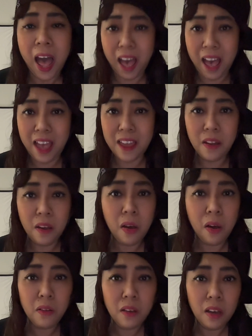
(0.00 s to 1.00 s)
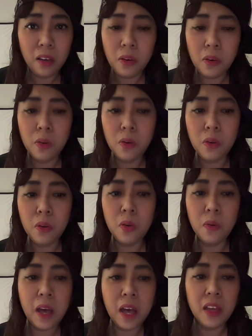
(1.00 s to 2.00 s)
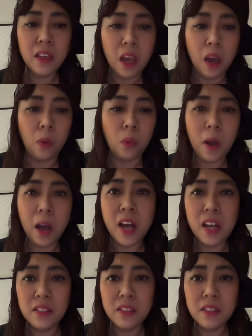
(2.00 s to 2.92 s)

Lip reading: I know who I want